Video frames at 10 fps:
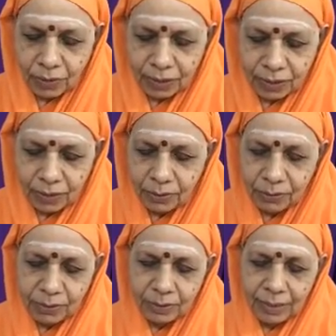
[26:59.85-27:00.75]
what they
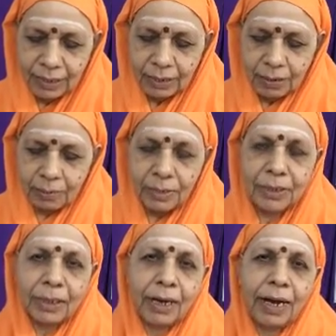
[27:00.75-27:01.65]
do?
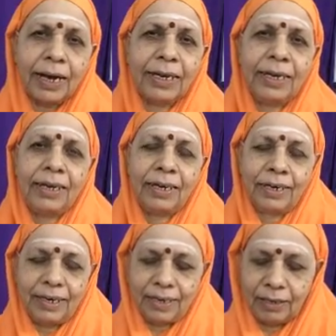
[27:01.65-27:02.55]

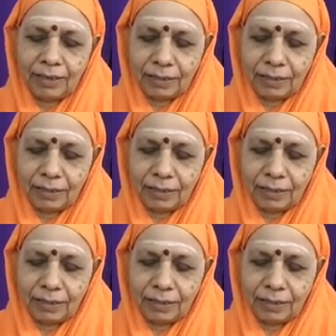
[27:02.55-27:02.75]
Mrishagihi,